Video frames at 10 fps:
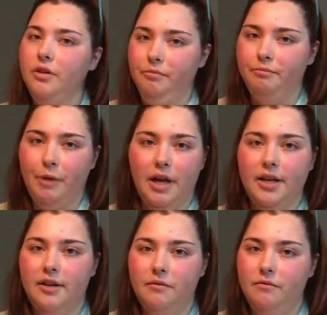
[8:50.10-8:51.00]
But
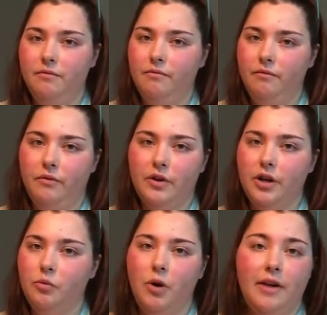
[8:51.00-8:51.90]
for
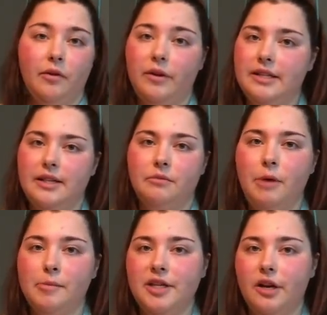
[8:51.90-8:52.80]
whatever reason,
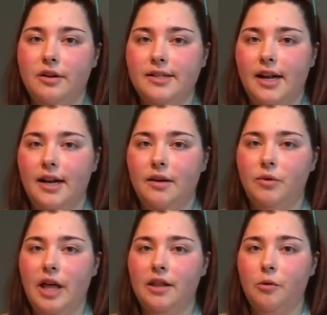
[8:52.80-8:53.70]
PepsiCo decided
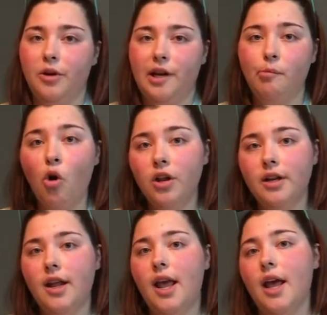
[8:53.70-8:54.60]
that they were going to pull it
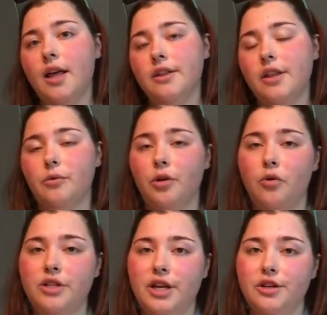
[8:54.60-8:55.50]
and that they were going
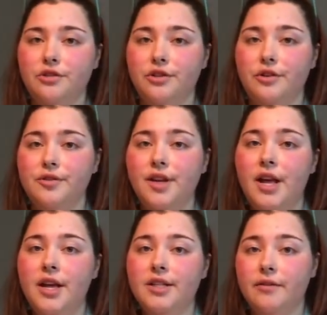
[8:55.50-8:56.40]
to introduce
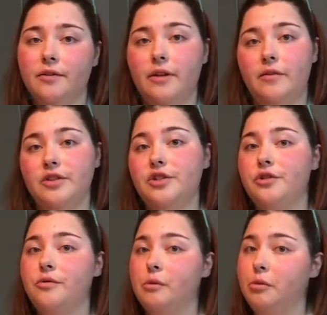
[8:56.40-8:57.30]
different flavors
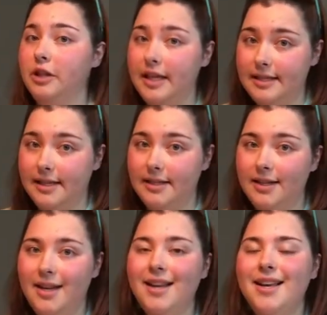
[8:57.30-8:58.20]
to replace it.
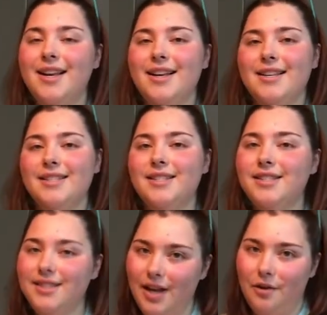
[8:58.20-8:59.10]

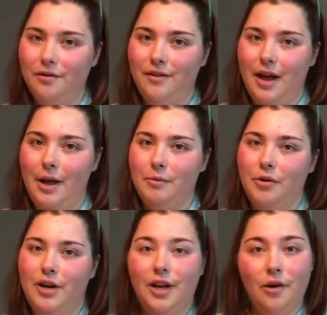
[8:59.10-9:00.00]
So I'm going
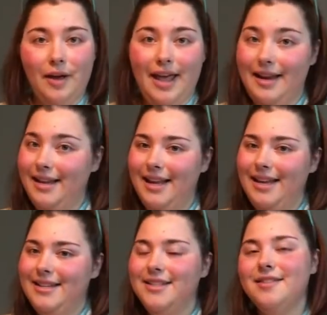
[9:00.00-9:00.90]
to go ahead and get
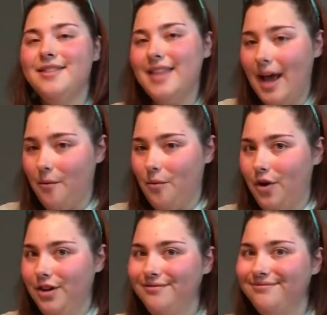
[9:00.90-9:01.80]
into that one.